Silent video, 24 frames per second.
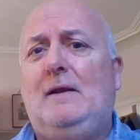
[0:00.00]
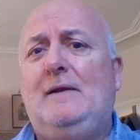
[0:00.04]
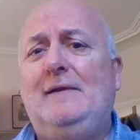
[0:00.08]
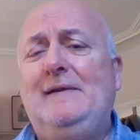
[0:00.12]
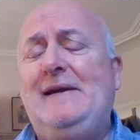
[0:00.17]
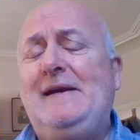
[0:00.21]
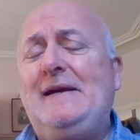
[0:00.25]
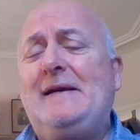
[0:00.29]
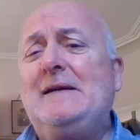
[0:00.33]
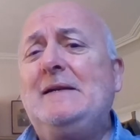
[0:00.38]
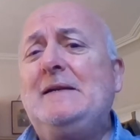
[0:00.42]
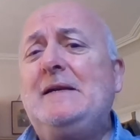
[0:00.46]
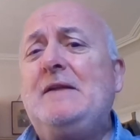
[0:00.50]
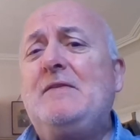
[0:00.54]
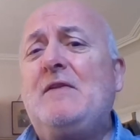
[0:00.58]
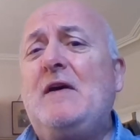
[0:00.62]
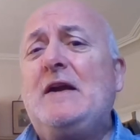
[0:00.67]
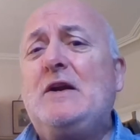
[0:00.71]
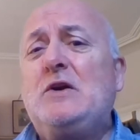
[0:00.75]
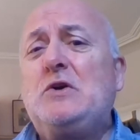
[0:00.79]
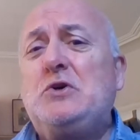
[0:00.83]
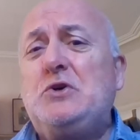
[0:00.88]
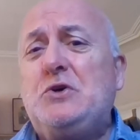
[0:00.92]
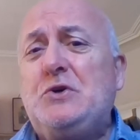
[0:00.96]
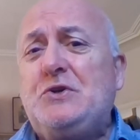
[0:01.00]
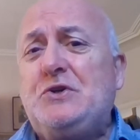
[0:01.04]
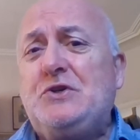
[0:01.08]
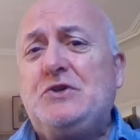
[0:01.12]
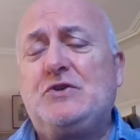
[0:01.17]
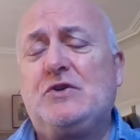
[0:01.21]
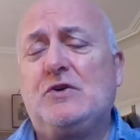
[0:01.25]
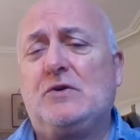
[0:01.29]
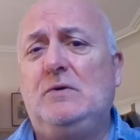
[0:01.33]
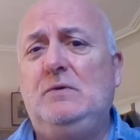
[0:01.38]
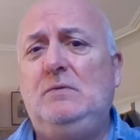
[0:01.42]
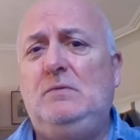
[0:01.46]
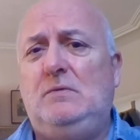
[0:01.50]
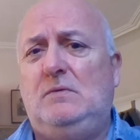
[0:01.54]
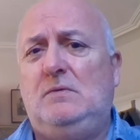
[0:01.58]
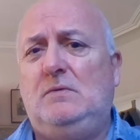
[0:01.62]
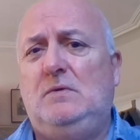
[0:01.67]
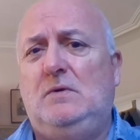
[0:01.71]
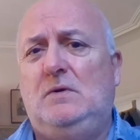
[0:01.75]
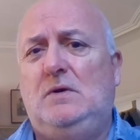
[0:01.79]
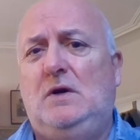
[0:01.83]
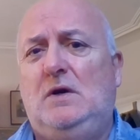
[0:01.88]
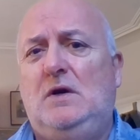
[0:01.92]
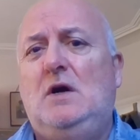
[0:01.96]
legally they could do,
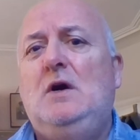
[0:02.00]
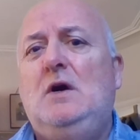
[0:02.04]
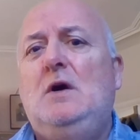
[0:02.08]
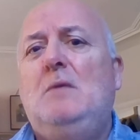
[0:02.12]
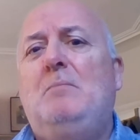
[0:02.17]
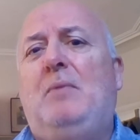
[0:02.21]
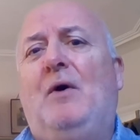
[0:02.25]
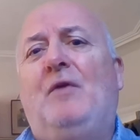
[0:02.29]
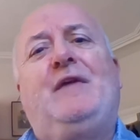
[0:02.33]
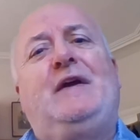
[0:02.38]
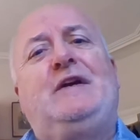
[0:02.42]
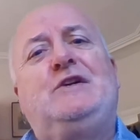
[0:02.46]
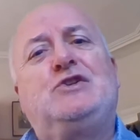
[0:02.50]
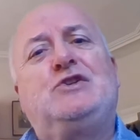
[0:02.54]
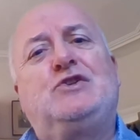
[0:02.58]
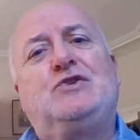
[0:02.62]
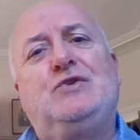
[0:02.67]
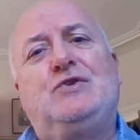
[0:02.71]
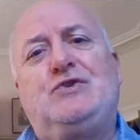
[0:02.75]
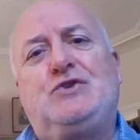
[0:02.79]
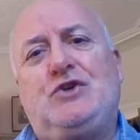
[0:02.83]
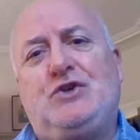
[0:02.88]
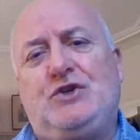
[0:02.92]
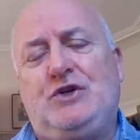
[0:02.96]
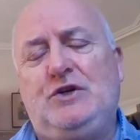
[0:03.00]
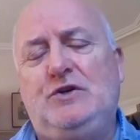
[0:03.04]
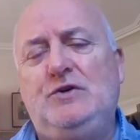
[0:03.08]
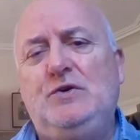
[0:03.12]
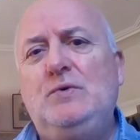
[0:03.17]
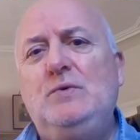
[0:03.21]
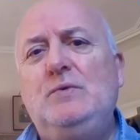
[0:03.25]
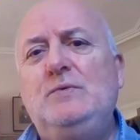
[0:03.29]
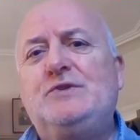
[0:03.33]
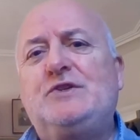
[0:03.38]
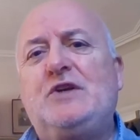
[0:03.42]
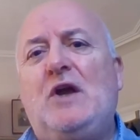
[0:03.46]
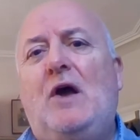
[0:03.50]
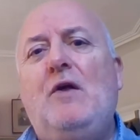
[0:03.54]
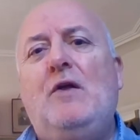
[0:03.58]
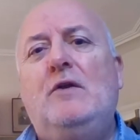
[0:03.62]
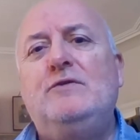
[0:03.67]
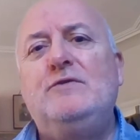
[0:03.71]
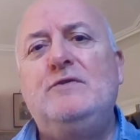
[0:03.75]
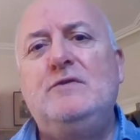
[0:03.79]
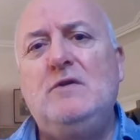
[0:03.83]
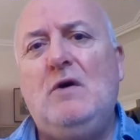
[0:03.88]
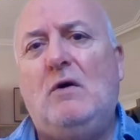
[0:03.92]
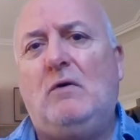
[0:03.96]
but they should choose
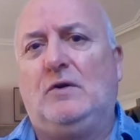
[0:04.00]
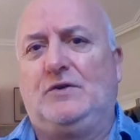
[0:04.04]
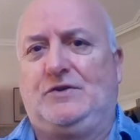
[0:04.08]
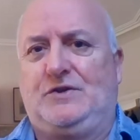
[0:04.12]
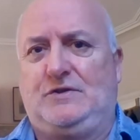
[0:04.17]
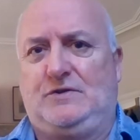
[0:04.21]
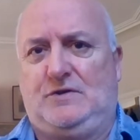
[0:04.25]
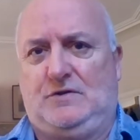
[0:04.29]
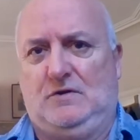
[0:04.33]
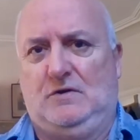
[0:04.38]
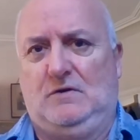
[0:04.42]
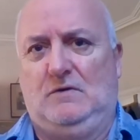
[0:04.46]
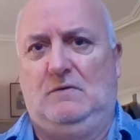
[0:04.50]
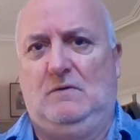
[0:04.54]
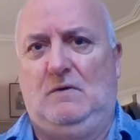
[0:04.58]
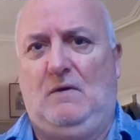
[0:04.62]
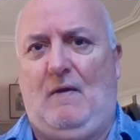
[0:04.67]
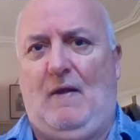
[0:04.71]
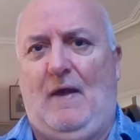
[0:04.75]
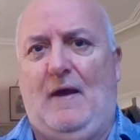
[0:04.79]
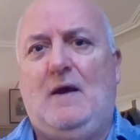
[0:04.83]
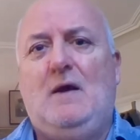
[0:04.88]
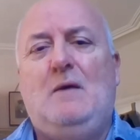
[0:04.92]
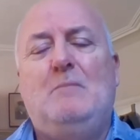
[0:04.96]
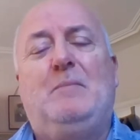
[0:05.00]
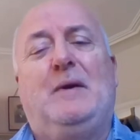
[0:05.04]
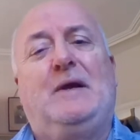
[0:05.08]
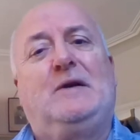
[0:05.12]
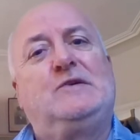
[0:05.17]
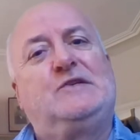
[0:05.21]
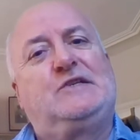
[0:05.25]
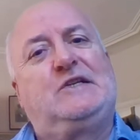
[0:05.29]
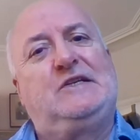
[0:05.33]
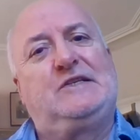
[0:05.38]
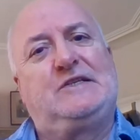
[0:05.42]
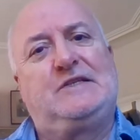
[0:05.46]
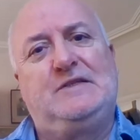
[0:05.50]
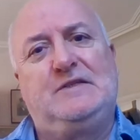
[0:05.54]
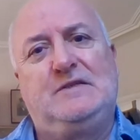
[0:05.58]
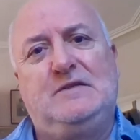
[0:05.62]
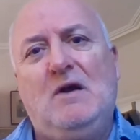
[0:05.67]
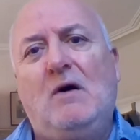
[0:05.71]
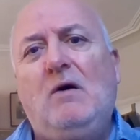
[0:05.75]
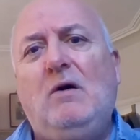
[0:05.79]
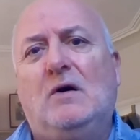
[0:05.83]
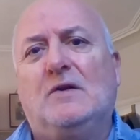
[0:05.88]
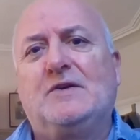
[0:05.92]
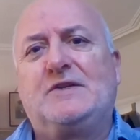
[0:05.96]
not to, because it's
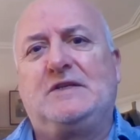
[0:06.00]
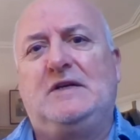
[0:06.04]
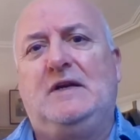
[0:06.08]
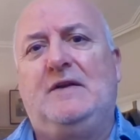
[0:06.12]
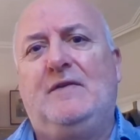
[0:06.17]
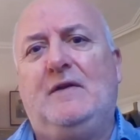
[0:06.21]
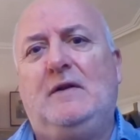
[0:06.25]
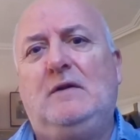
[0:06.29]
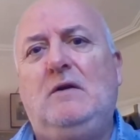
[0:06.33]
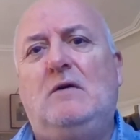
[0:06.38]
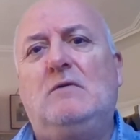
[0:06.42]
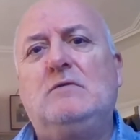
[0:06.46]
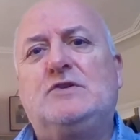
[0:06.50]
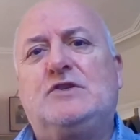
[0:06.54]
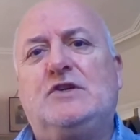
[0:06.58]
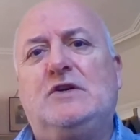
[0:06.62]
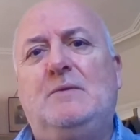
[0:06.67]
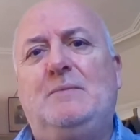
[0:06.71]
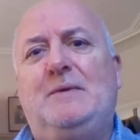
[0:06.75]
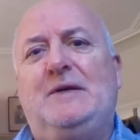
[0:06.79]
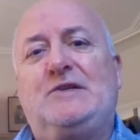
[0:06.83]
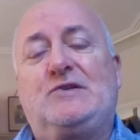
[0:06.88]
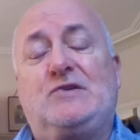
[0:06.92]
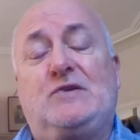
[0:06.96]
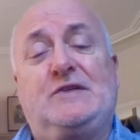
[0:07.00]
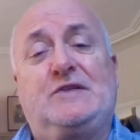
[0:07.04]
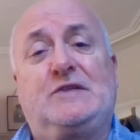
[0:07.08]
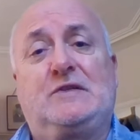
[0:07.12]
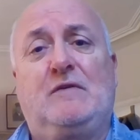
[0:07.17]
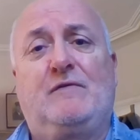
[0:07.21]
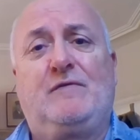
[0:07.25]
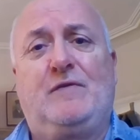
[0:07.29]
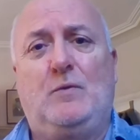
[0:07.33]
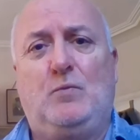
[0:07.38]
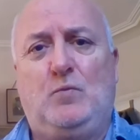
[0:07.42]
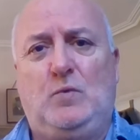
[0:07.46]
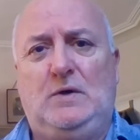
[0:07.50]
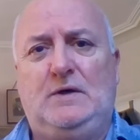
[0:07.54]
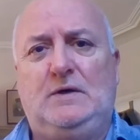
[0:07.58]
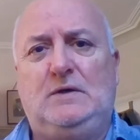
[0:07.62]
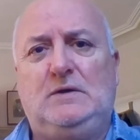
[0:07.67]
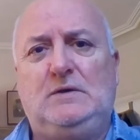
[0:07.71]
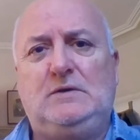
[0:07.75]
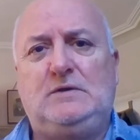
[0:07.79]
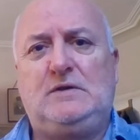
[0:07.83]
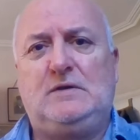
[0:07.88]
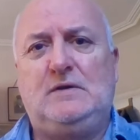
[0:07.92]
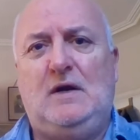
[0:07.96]
not in the long-term interest of the
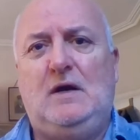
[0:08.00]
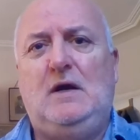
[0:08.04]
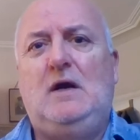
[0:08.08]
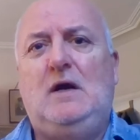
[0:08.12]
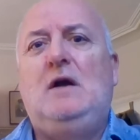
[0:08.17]
world,